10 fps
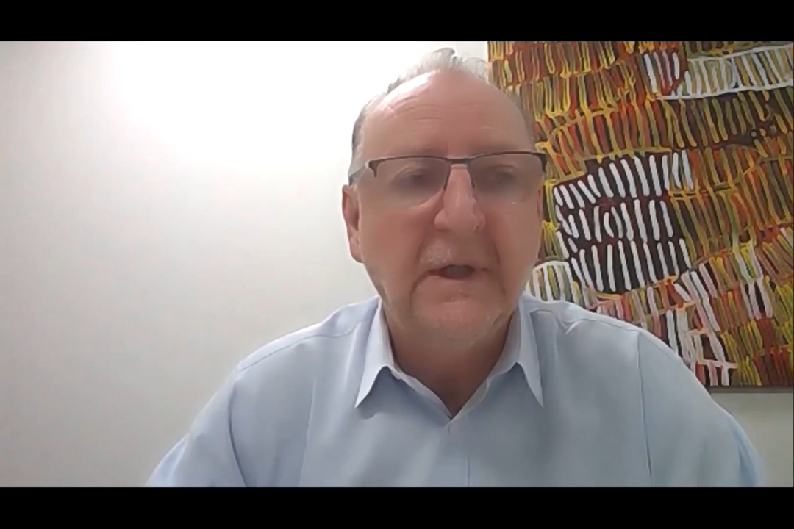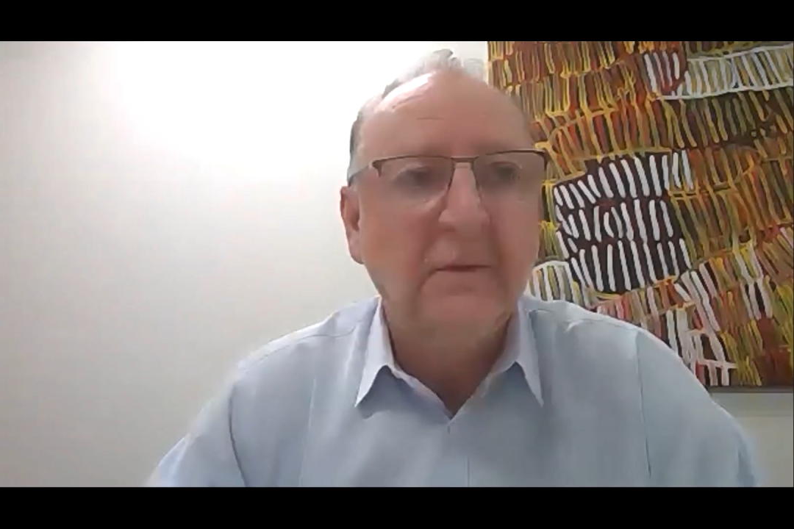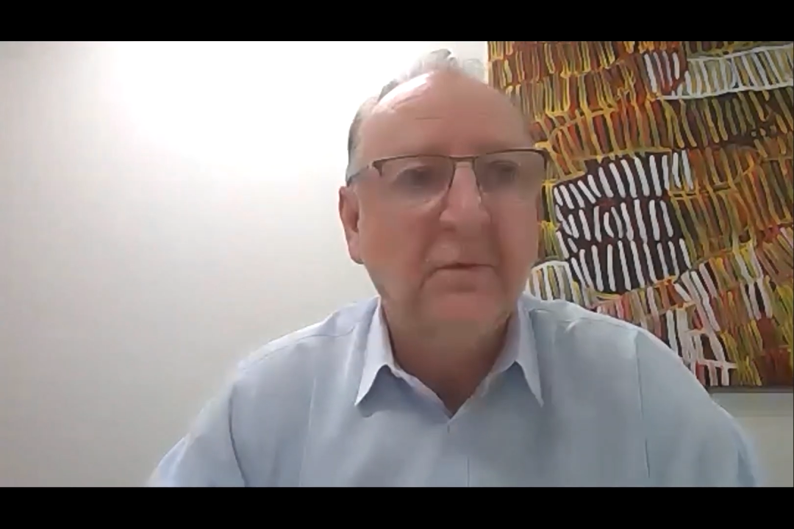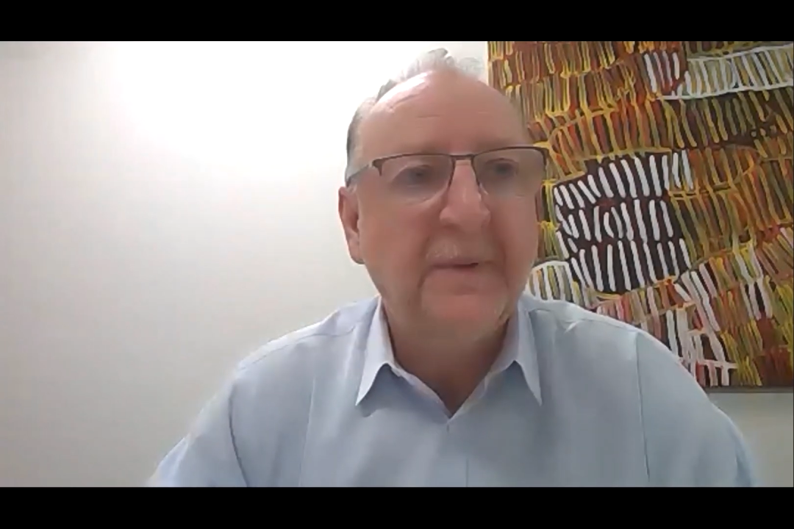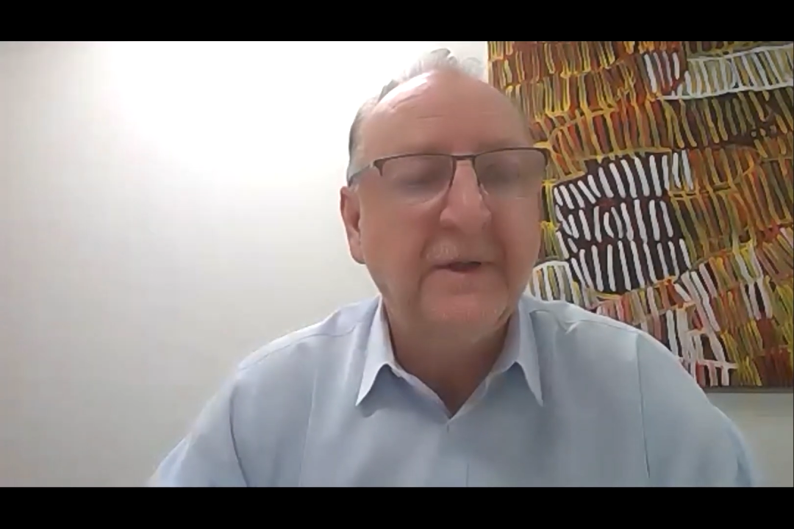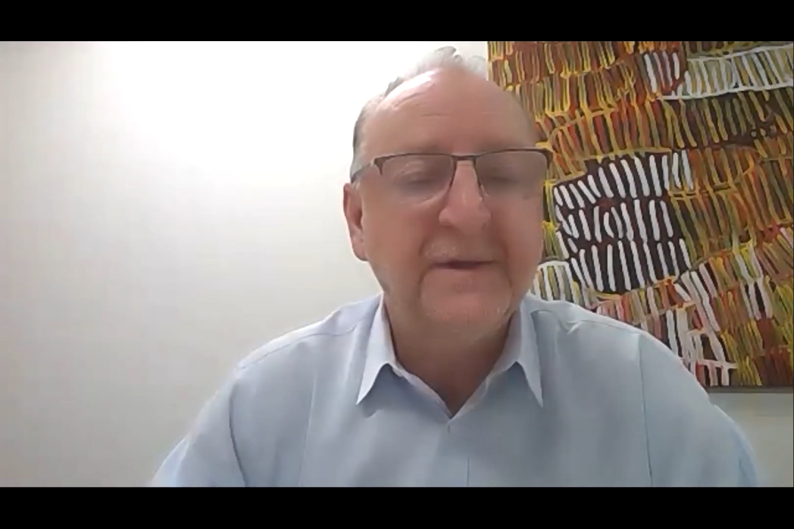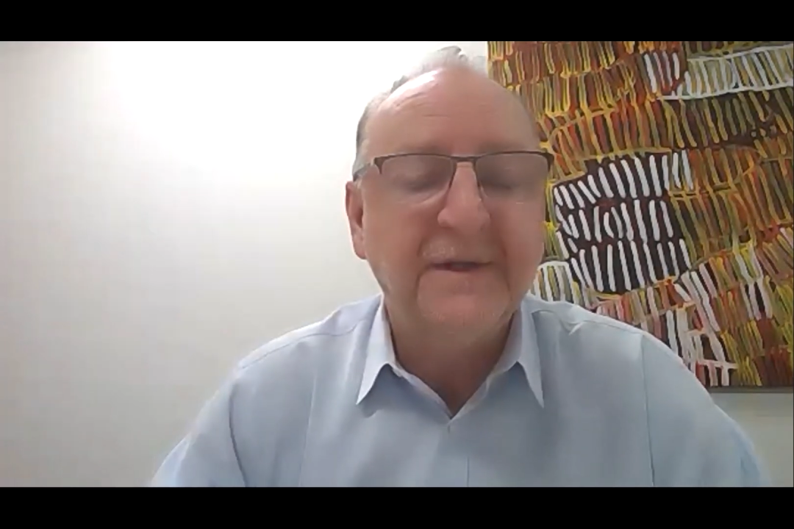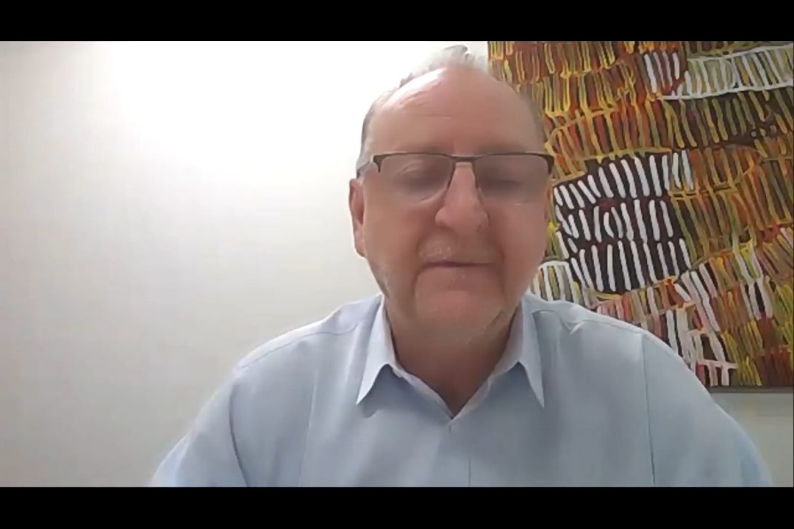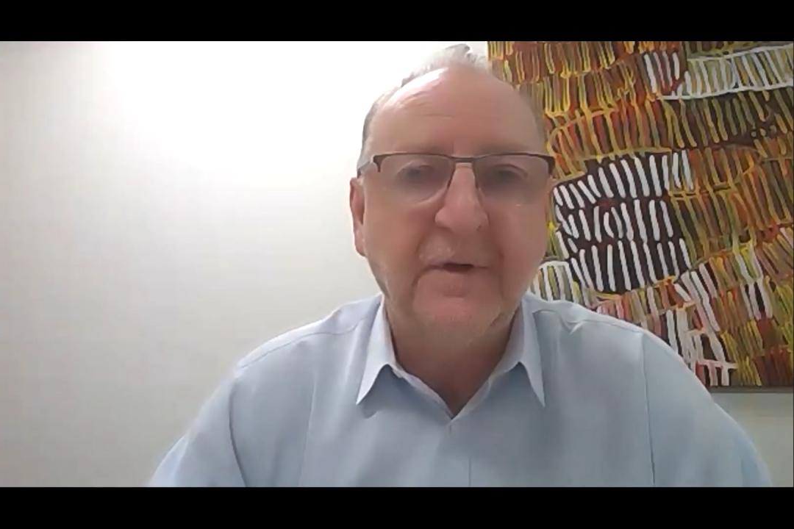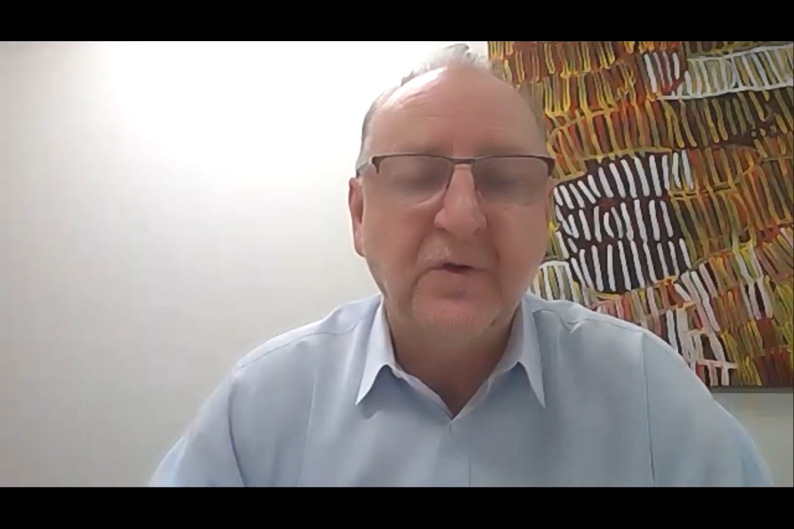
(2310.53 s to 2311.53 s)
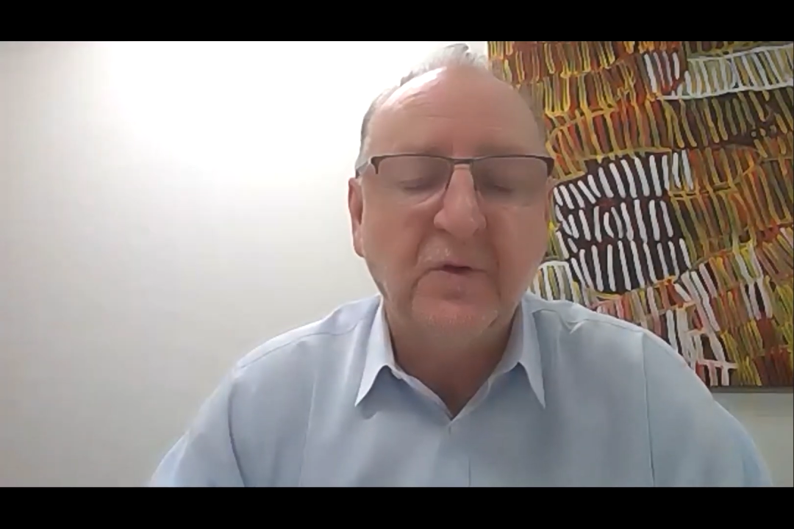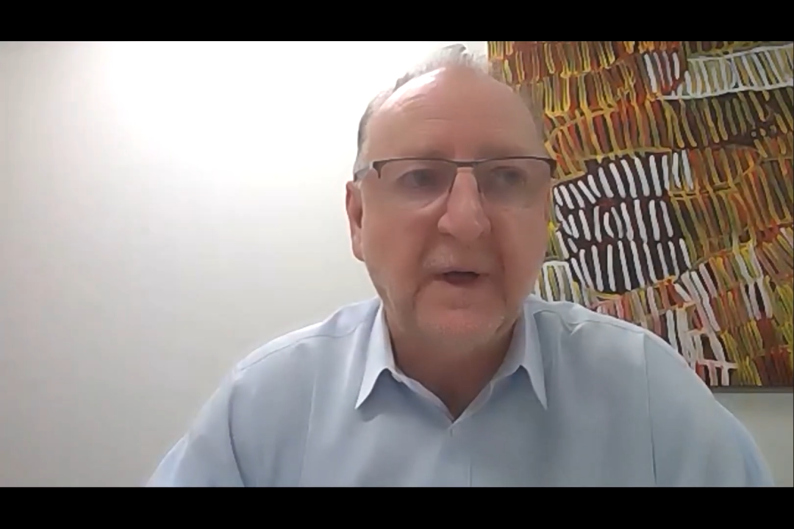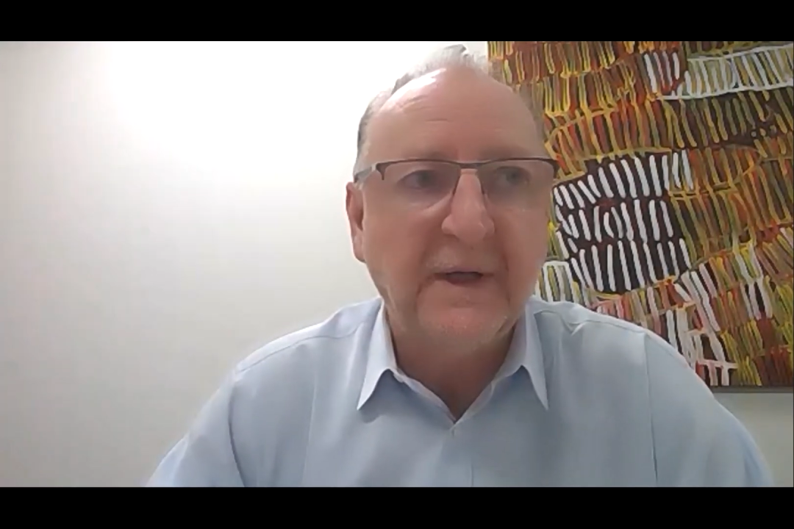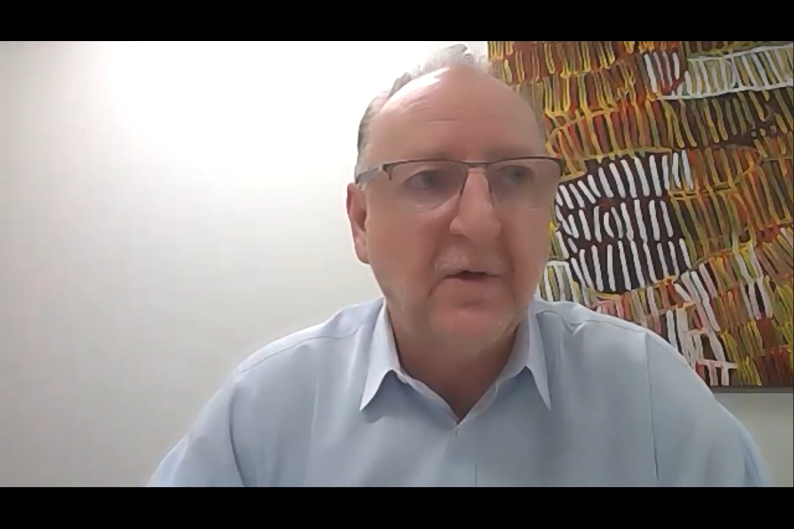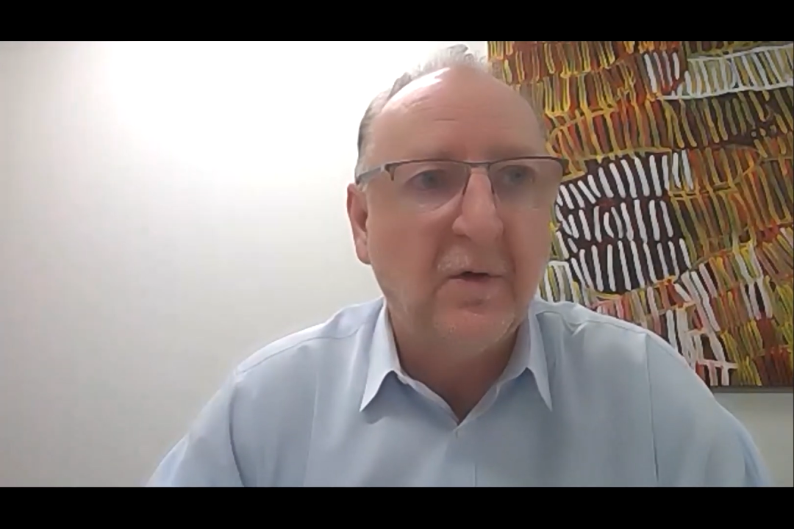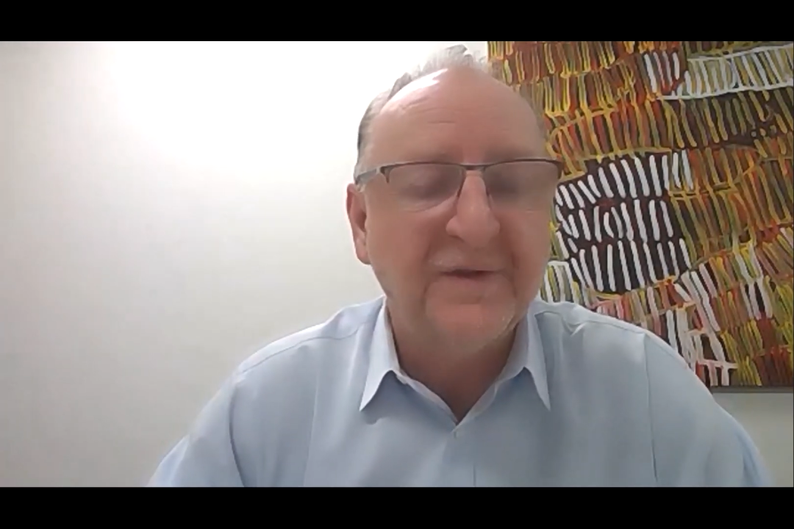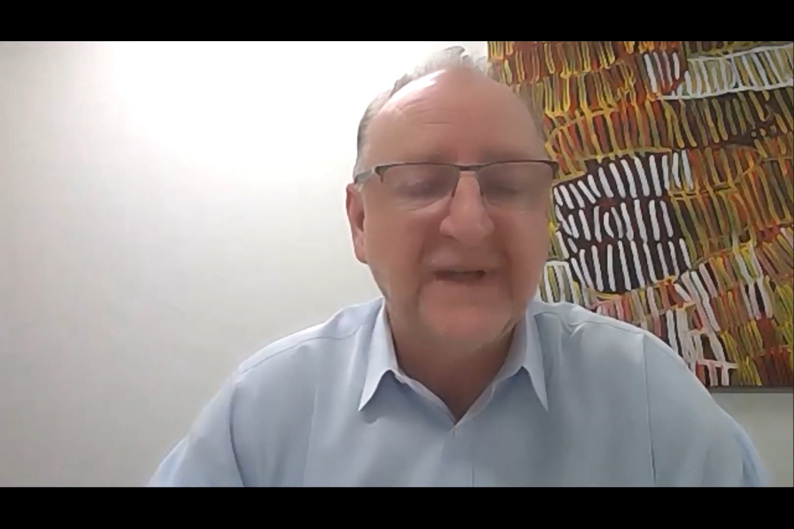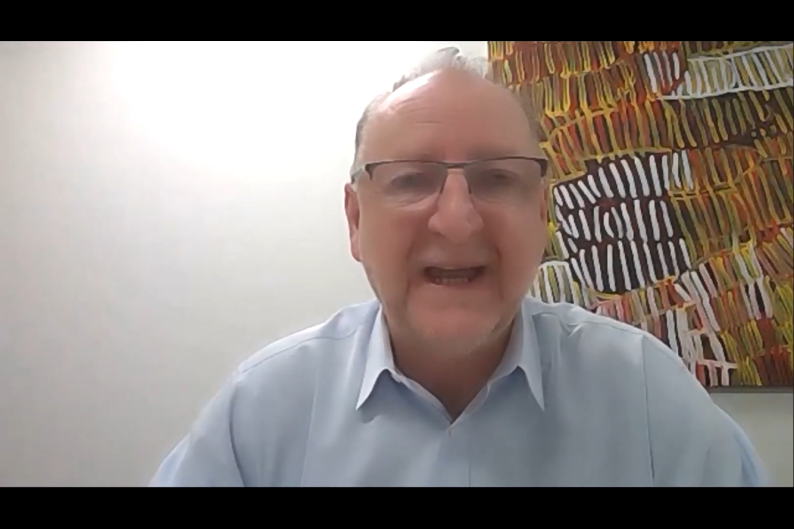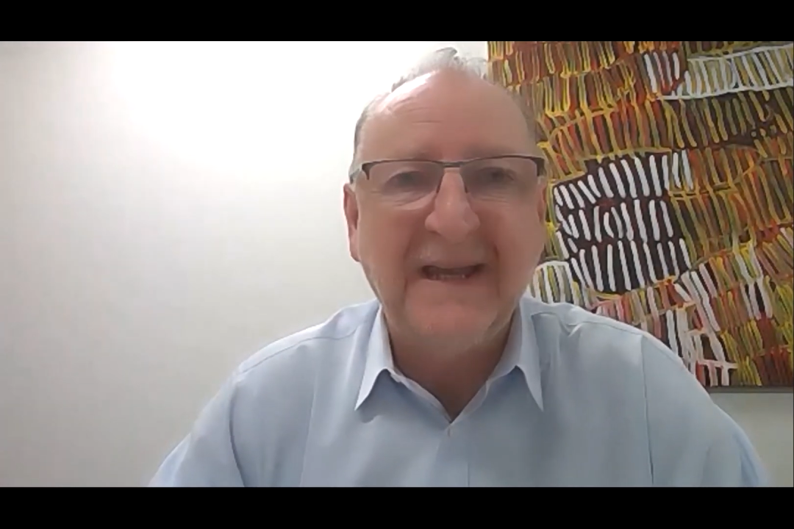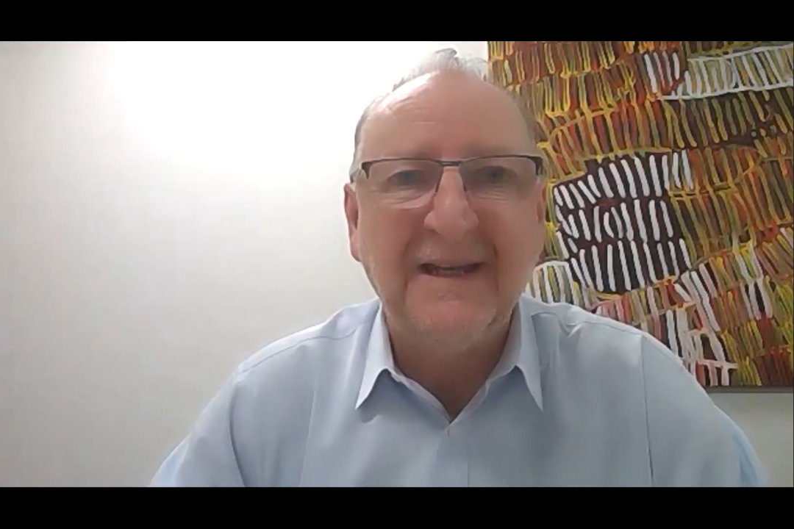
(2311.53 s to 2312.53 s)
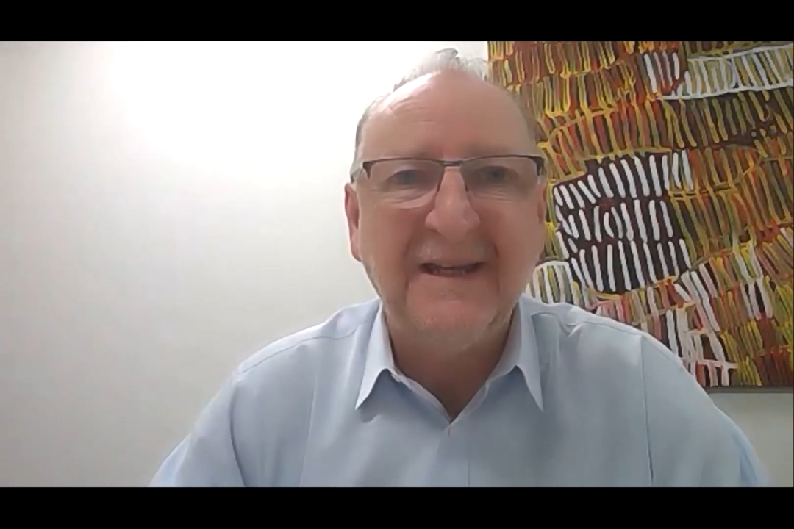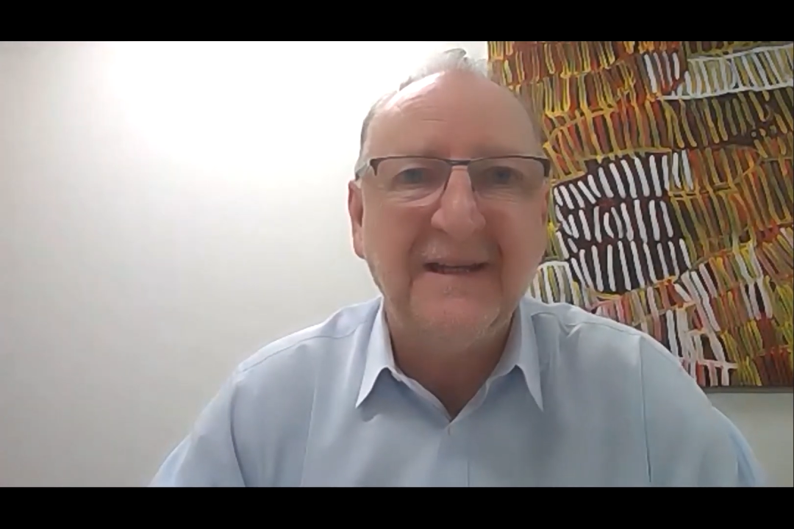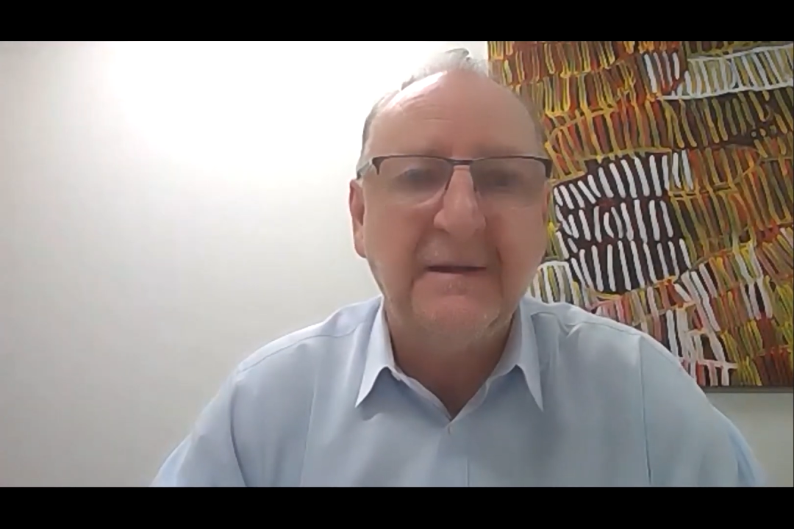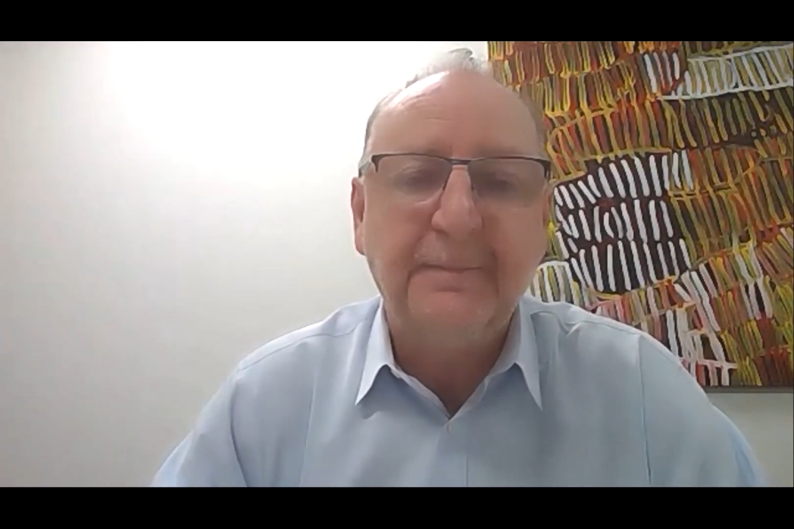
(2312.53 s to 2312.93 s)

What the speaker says: We've been using virtual buddy calls and the